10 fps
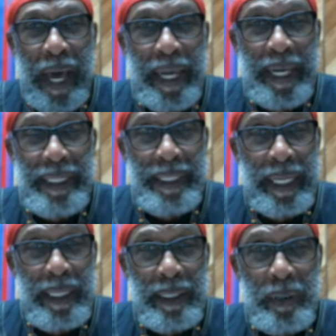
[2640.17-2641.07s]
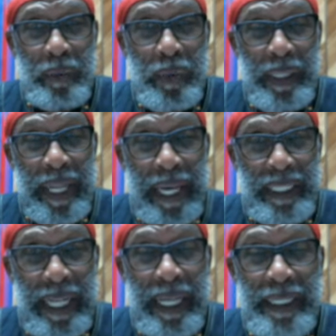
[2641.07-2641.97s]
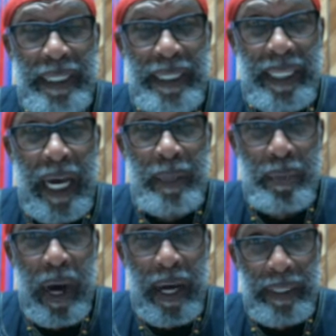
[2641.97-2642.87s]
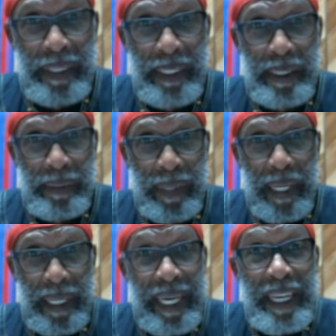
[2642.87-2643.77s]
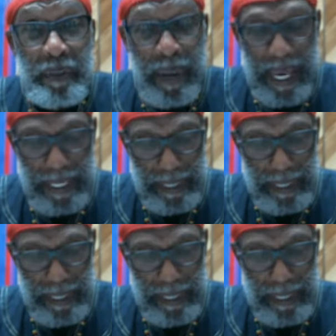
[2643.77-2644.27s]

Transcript: I ain't got to tell you what nationality Sean Marks is, right? Edomite,